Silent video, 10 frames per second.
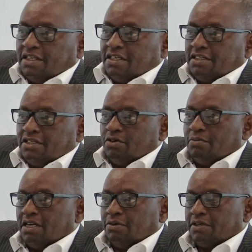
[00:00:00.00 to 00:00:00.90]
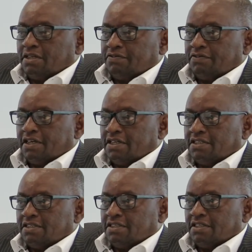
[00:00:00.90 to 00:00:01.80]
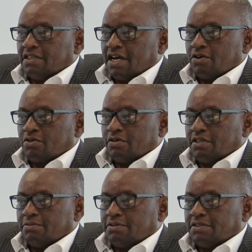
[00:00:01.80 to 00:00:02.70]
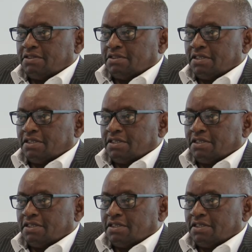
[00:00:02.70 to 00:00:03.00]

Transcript: and normally we refer it in acronyms